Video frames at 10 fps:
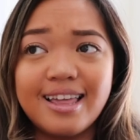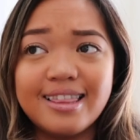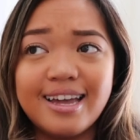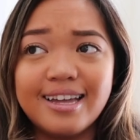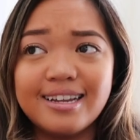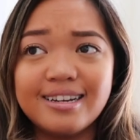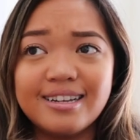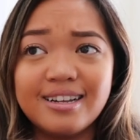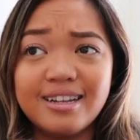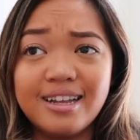and
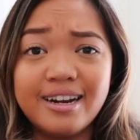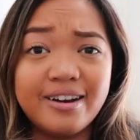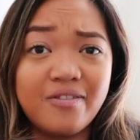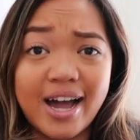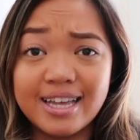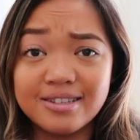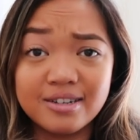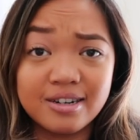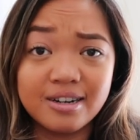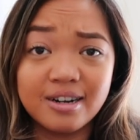then an
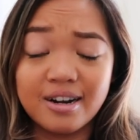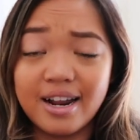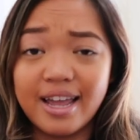advisor